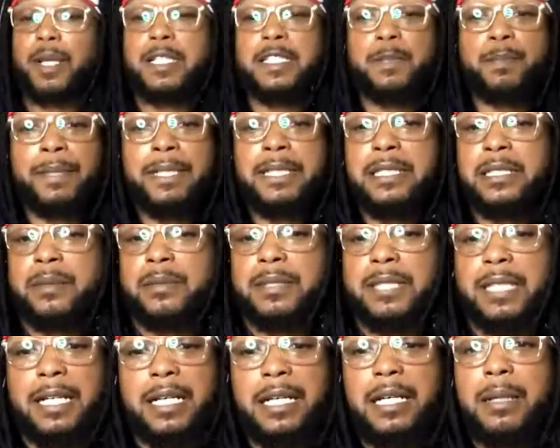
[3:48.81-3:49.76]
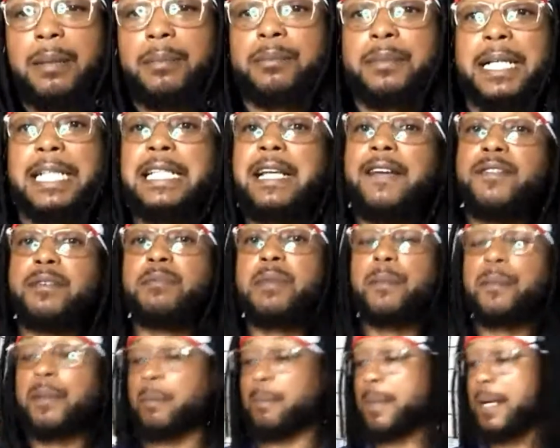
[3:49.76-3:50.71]
spend some time. And I
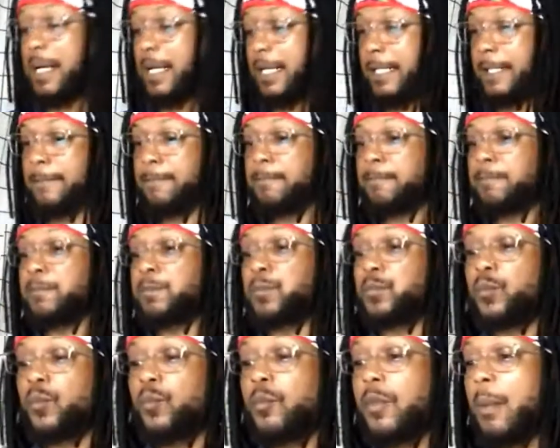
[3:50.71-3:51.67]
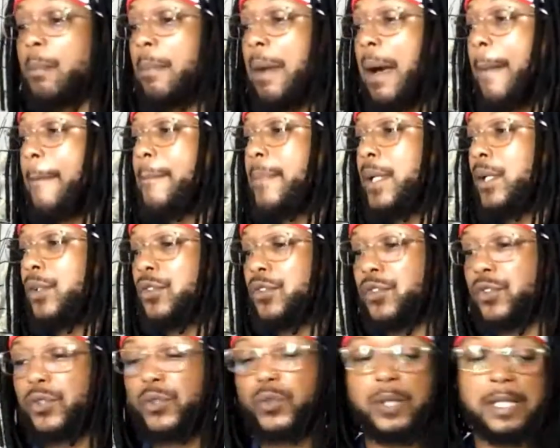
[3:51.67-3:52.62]
remember my middle
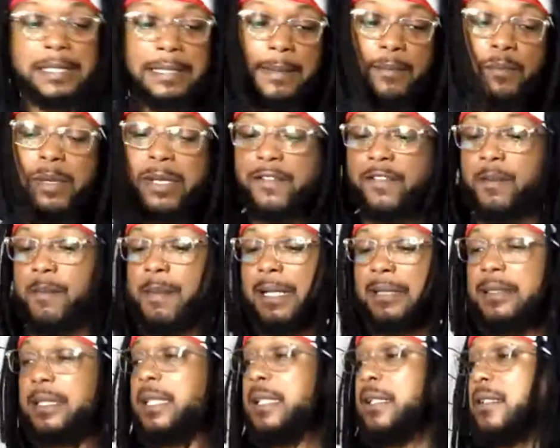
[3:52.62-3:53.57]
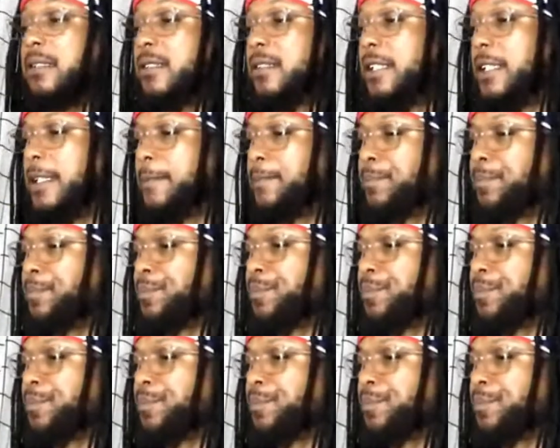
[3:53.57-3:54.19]
school, as I'm waiting for my tea to speak,